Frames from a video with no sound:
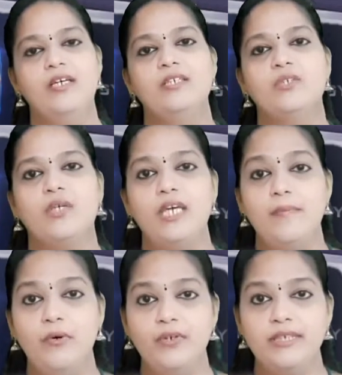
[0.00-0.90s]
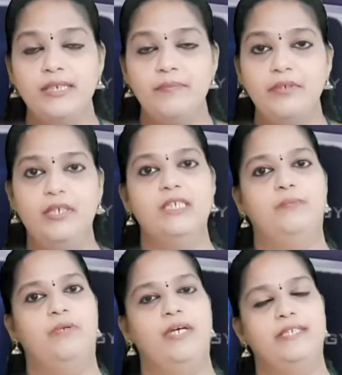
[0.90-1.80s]
So,
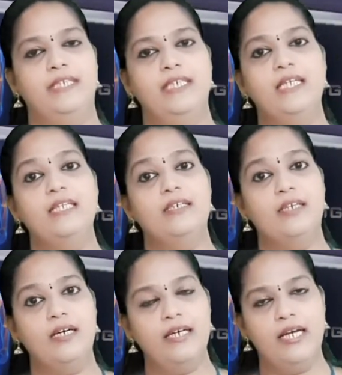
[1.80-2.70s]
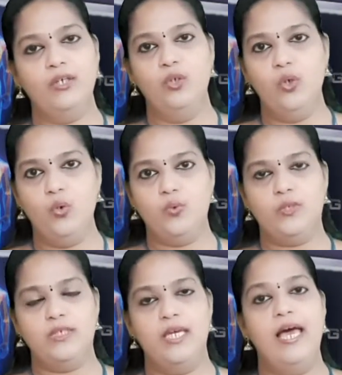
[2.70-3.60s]
chemoreceptors present in the tongue and
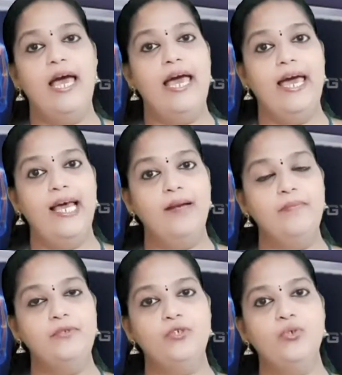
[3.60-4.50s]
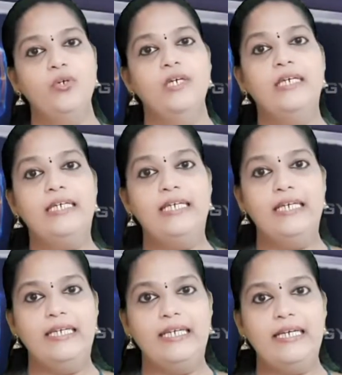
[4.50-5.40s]
nose help to
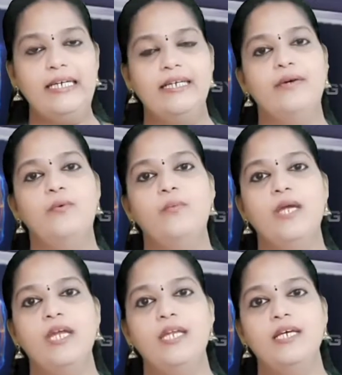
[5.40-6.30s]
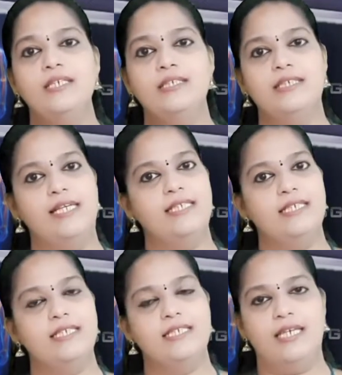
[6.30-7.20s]
detect various
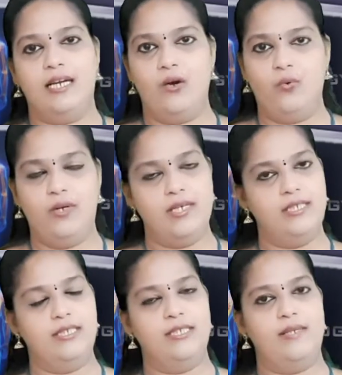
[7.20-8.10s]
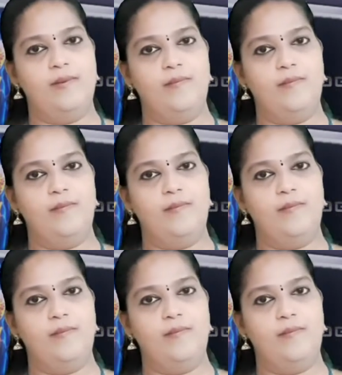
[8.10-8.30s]
senses around us.